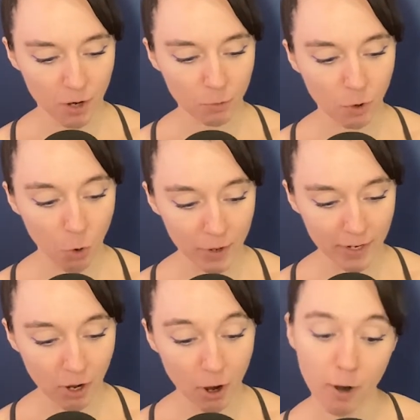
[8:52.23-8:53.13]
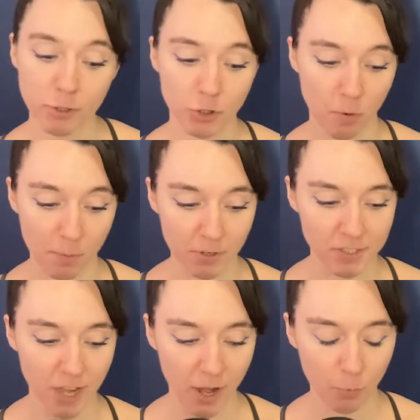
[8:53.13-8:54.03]
on going
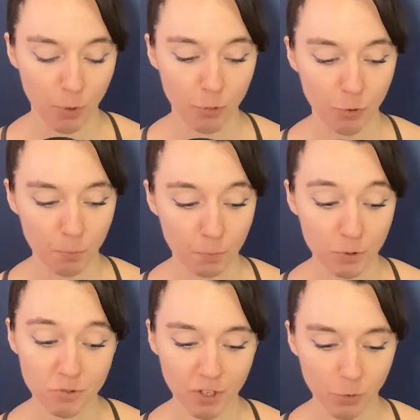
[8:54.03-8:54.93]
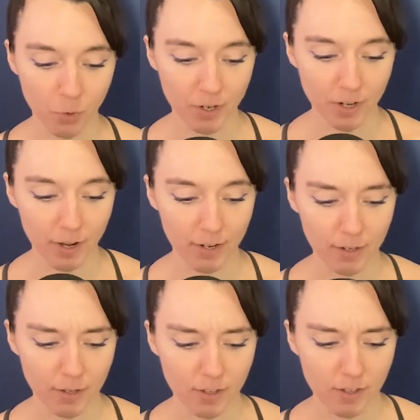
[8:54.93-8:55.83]
100% with your music one day?